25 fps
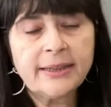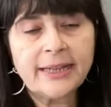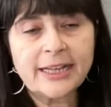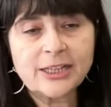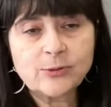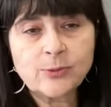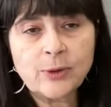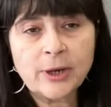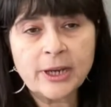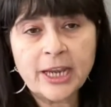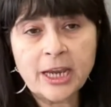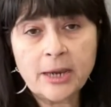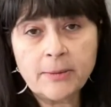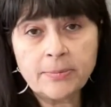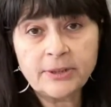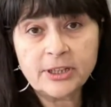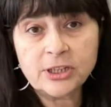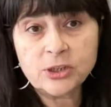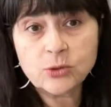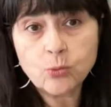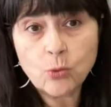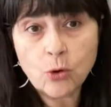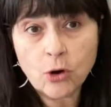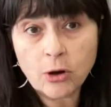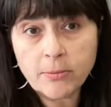that's what kept
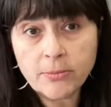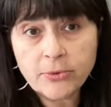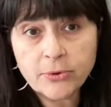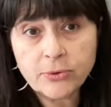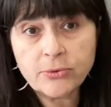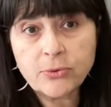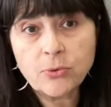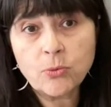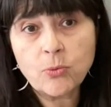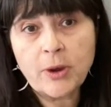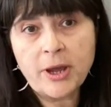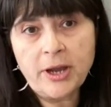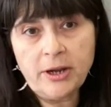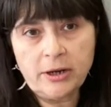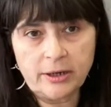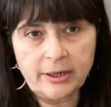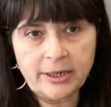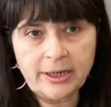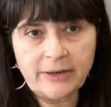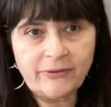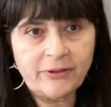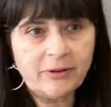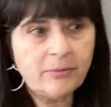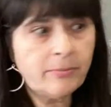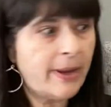us warm through the winter,
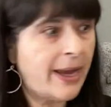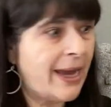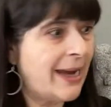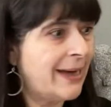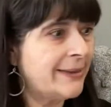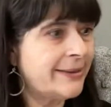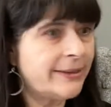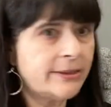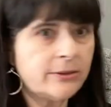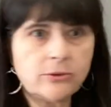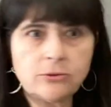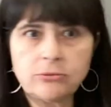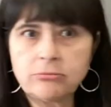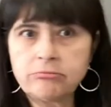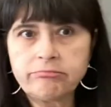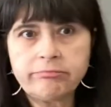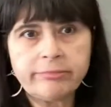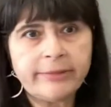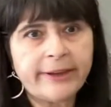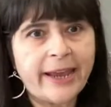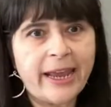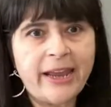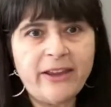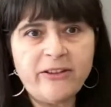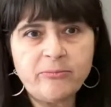even back to
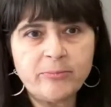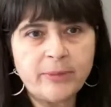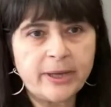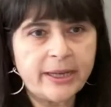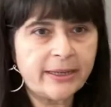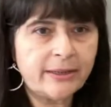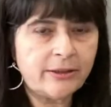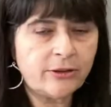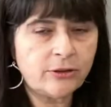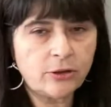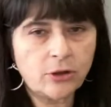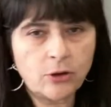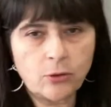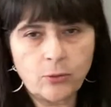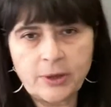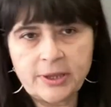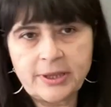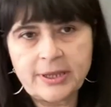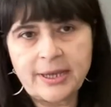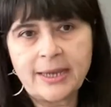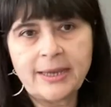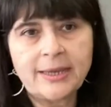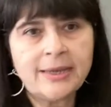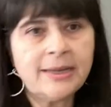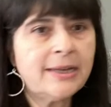cavemen, when
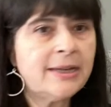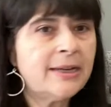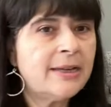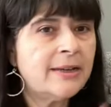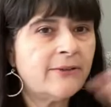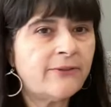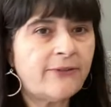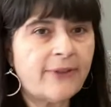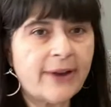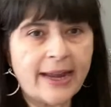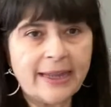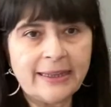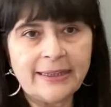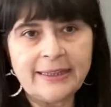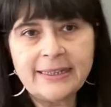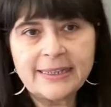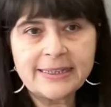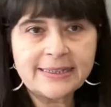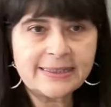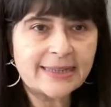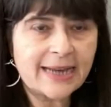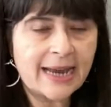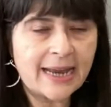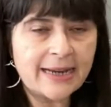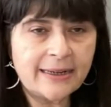they finally
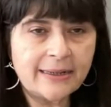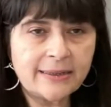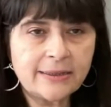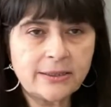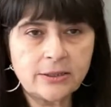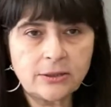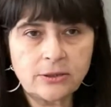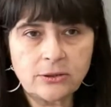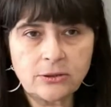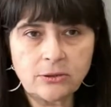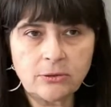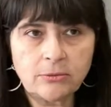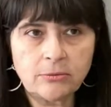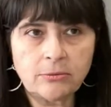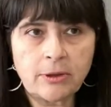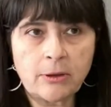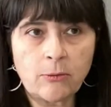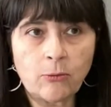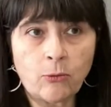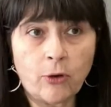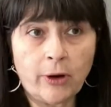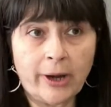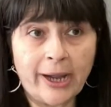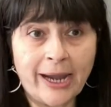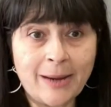
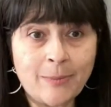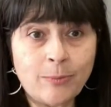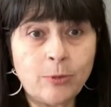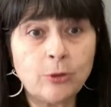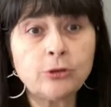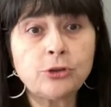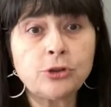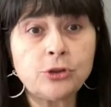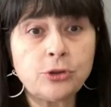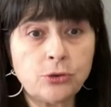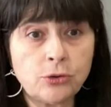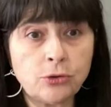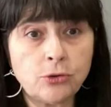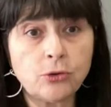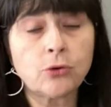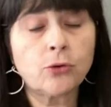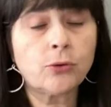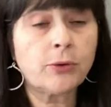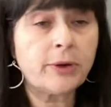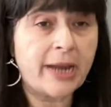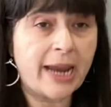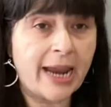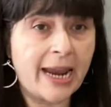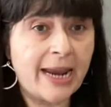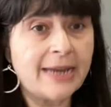were able to
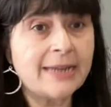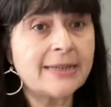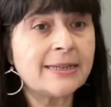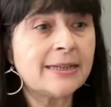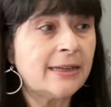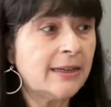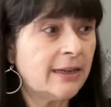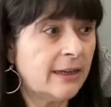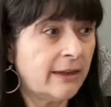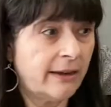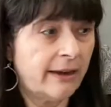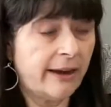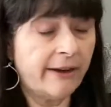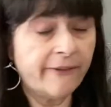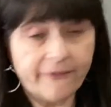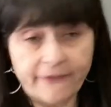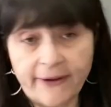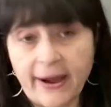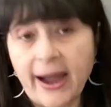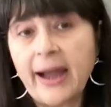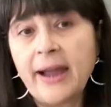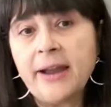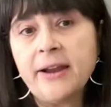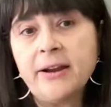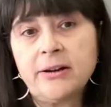create a
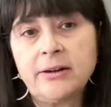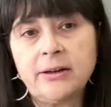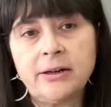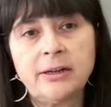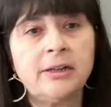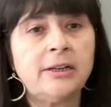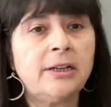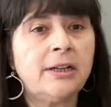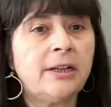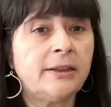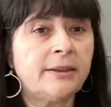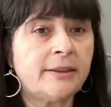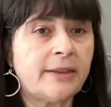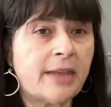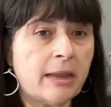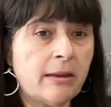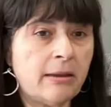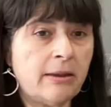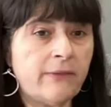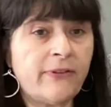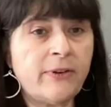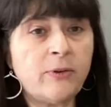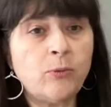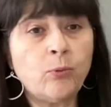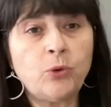fire, they
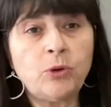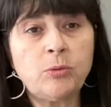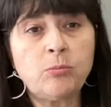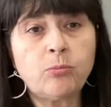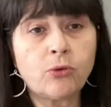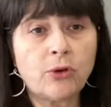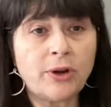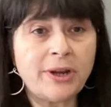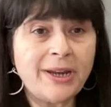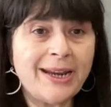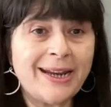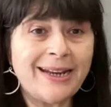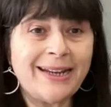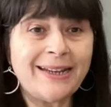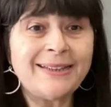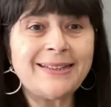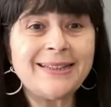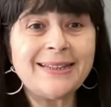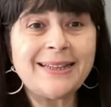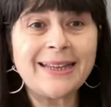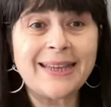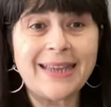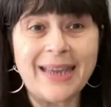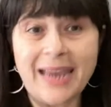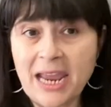even would bring it
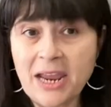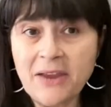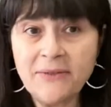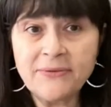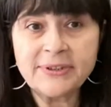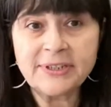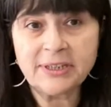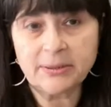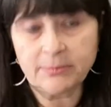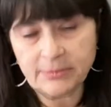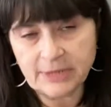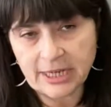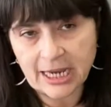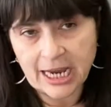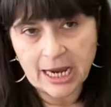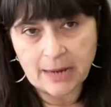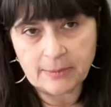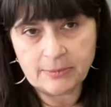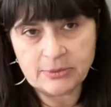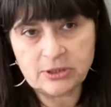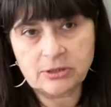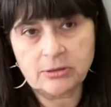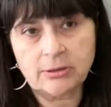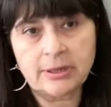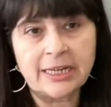into the cave
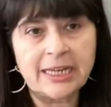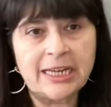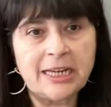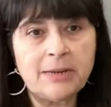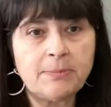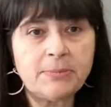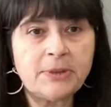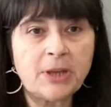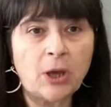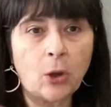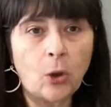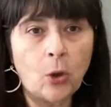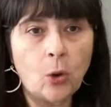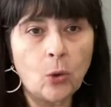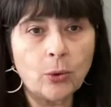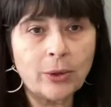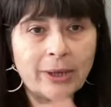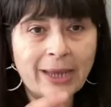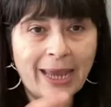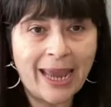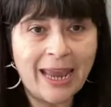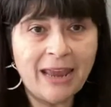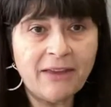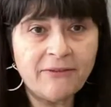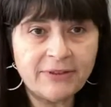sometimes to keep the whole
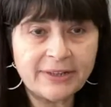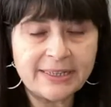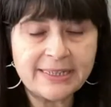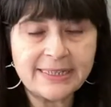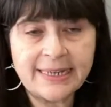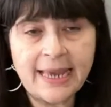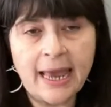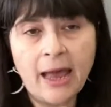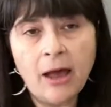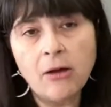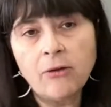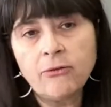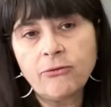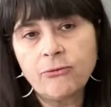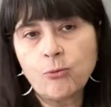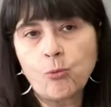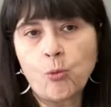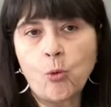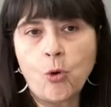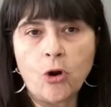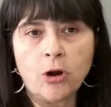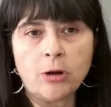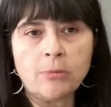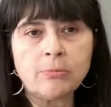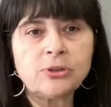cave itself
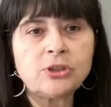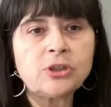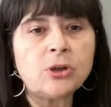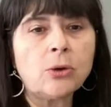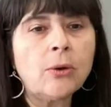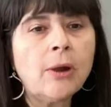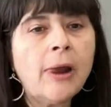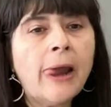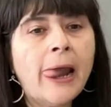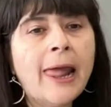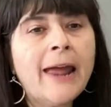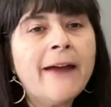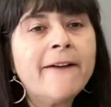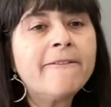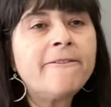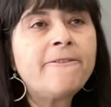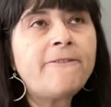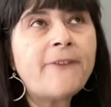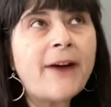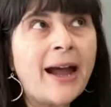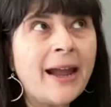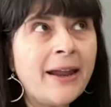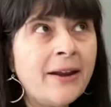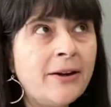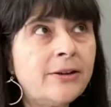warm. So
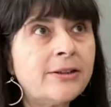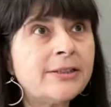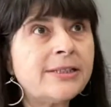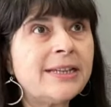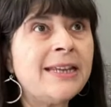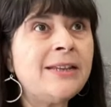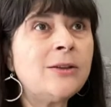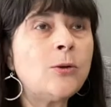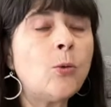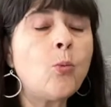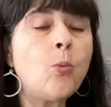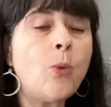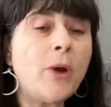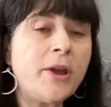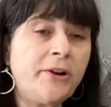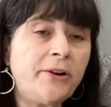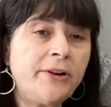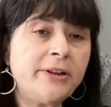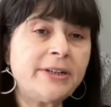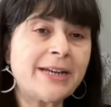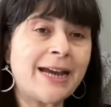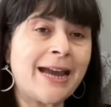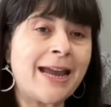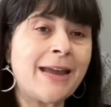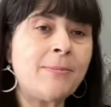fires in the
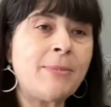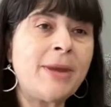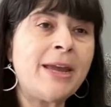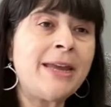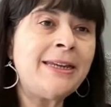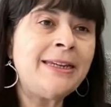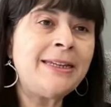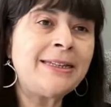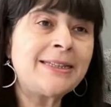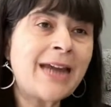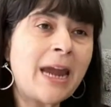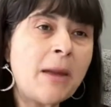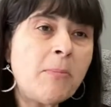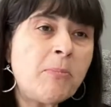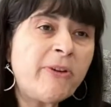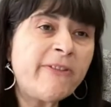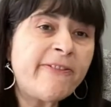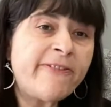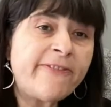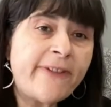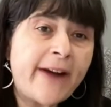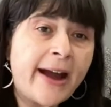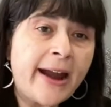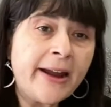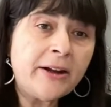wintertime, any type
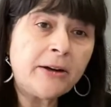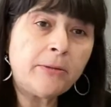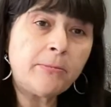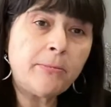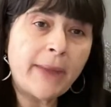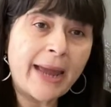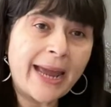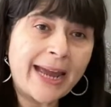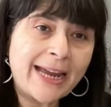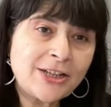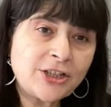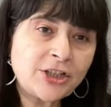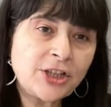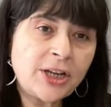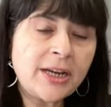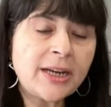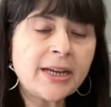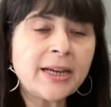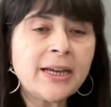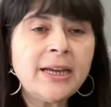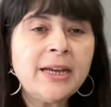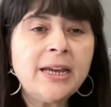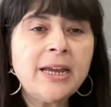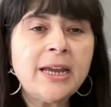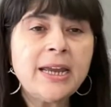of fire
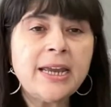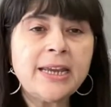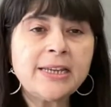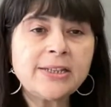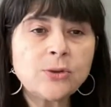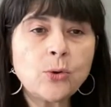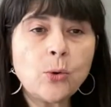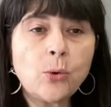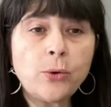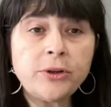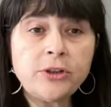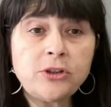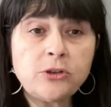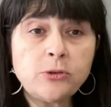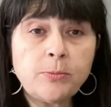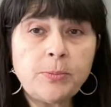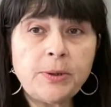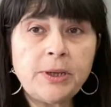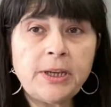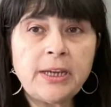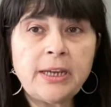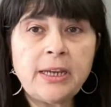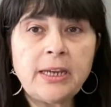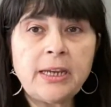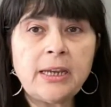magic is going to
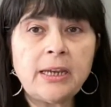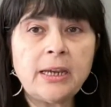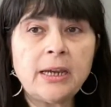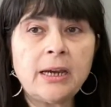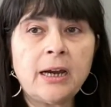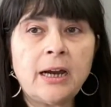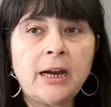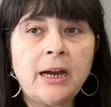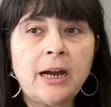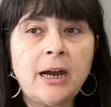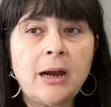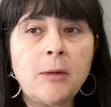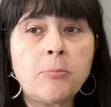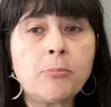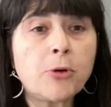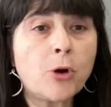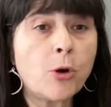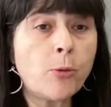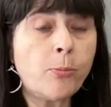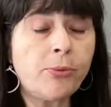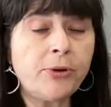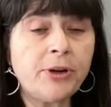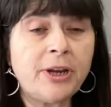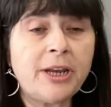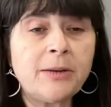be
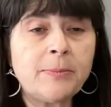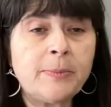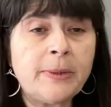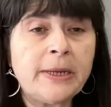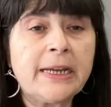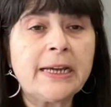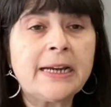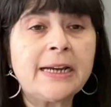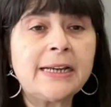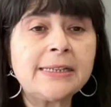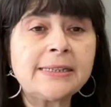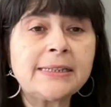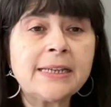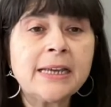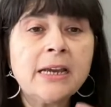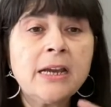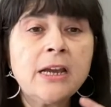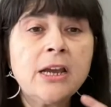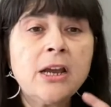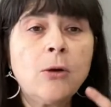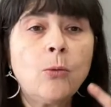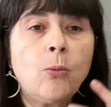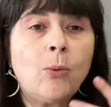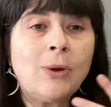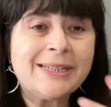appropriate, because
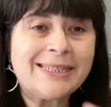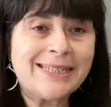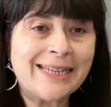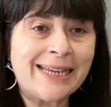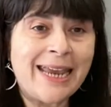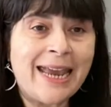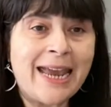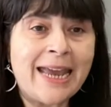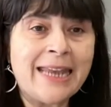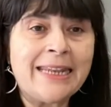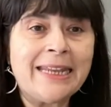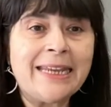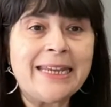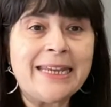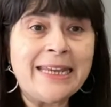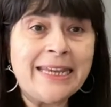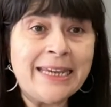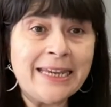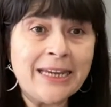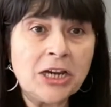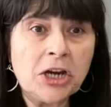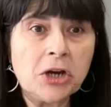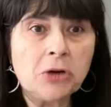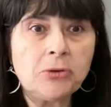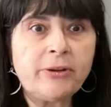once again, the
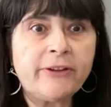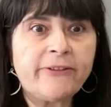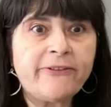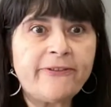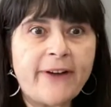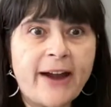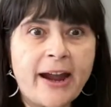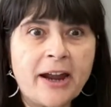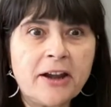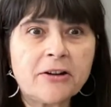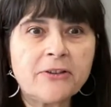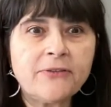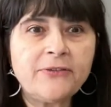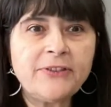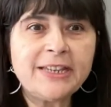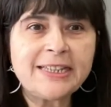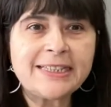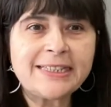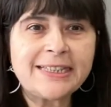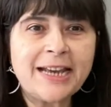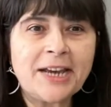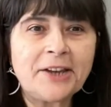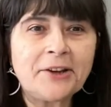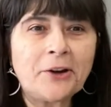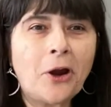ego, the fire of the
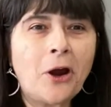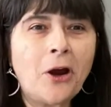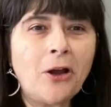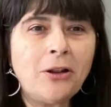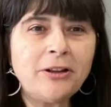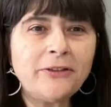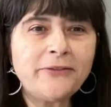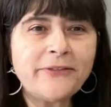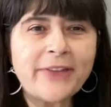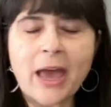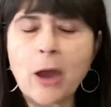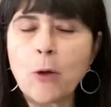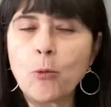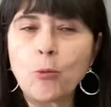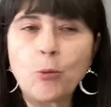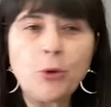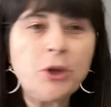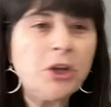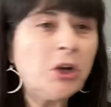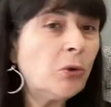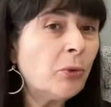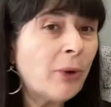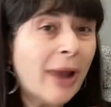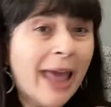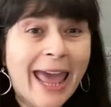sun, all of that, we
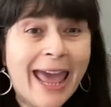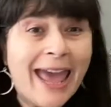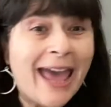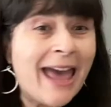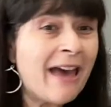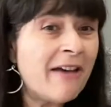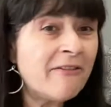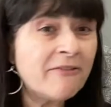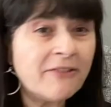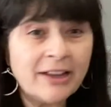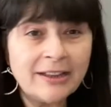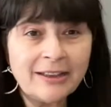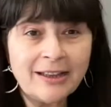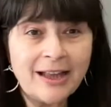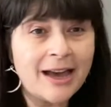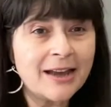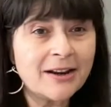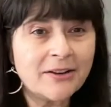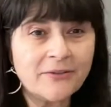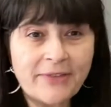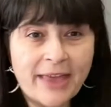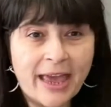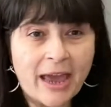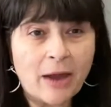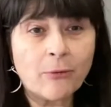don't have a lot
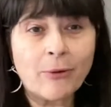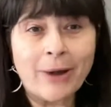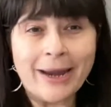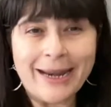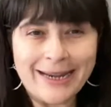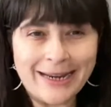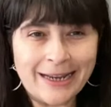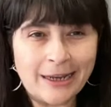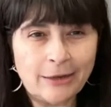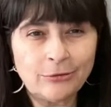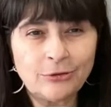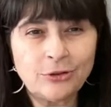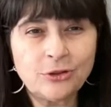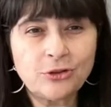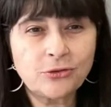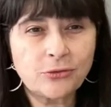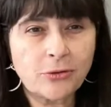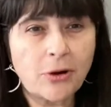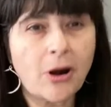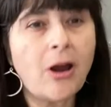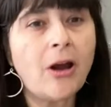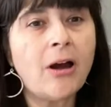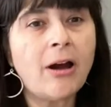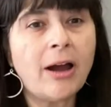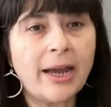of that right now to
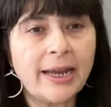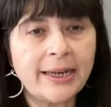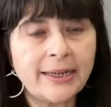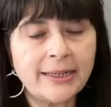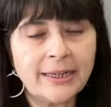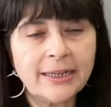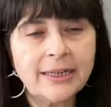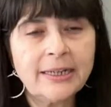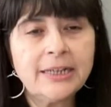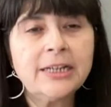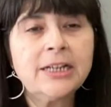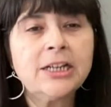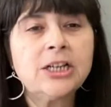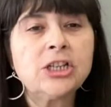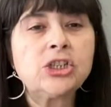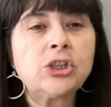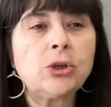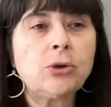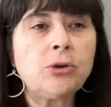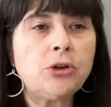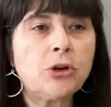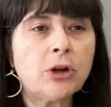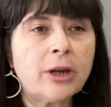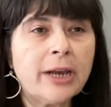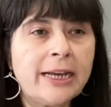draw on. So
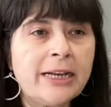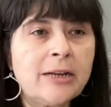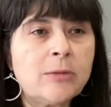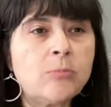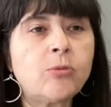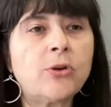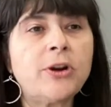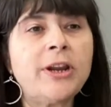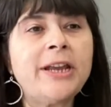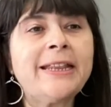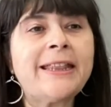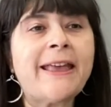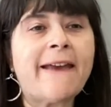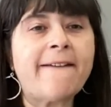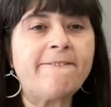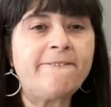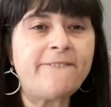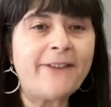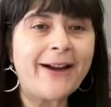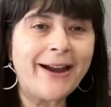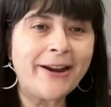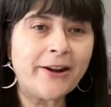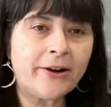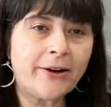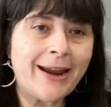you're going to bring that
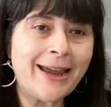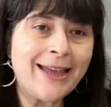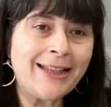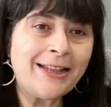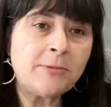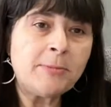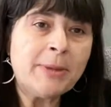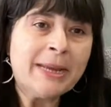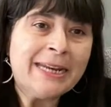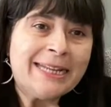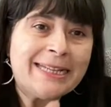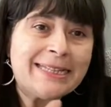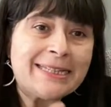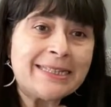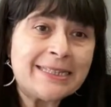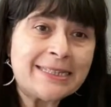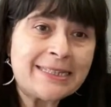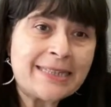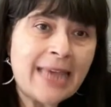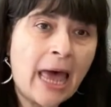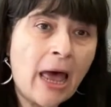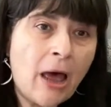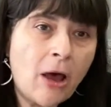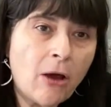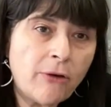fire element
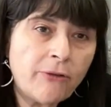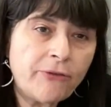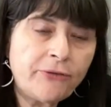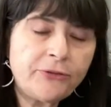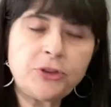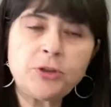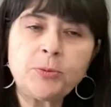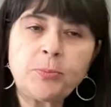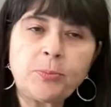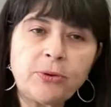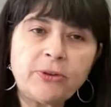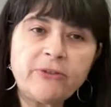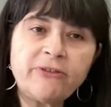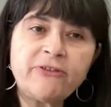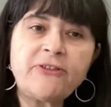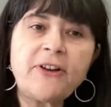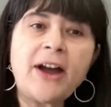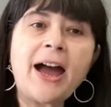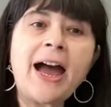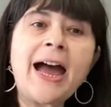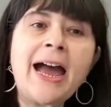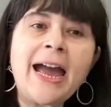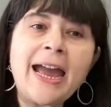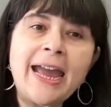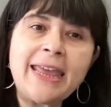itself to
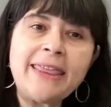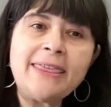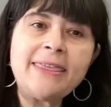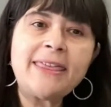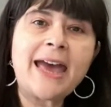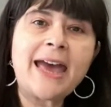provide